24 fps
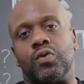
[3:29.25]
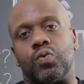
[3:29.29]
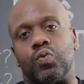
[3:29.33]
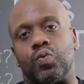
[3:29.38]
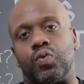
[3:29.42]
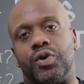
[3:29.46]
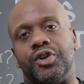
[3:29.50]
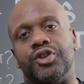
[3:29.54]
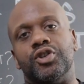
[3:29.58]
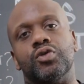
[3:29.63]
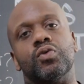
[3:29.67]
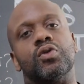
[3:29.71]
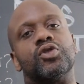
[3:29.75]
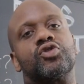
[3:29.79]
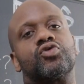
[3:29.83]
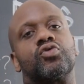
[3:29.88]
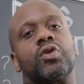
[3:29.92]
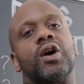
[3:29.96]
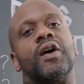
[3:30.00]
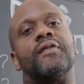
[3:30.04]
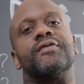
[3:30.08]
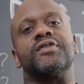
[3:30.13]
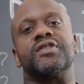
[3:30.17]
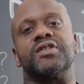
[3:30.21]
When you are
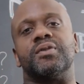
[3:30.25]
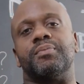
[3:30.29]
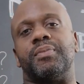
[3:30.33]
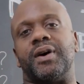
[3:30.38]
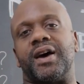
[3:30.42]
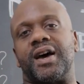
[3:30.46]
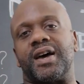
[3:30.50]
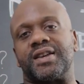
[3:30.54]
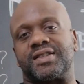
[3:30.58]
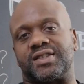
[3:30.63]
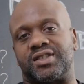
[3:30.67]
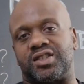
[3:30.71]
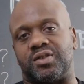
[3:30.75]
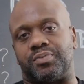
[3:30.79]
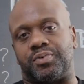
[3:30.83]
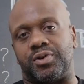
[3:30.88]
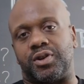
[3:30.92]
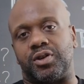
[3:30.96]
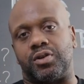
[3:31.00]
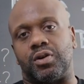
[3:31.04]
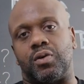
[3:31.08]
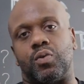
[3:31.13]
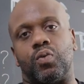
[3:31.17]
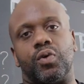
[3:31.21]
driving to the basket,
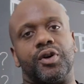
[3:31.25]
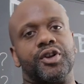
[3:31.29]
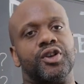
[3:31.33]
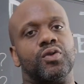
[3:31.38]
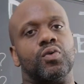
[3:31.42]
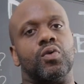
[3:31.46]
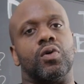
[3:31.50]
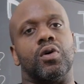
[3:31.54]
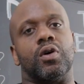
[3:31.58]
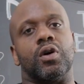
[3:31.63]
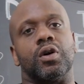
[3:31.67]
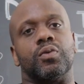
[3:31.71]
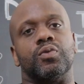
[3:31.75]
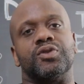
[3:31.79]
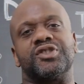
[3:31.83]
depending on where you are,